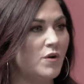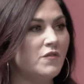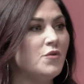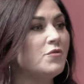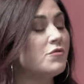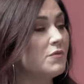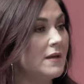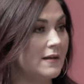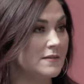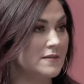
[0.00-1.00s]
What if you
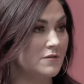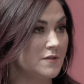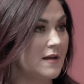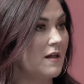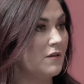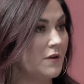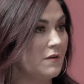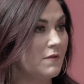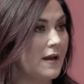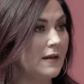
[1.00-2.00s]
3x their salary,
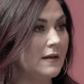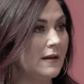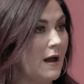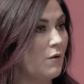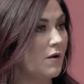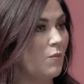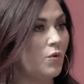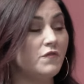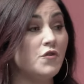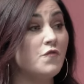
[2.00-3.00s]
right, yeah. in an outcome?
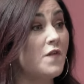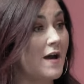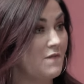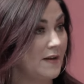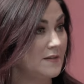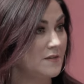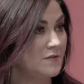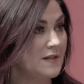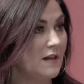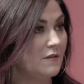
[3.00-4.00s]
What if you 5x their
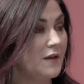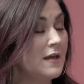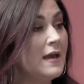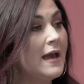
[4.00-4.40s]
salary?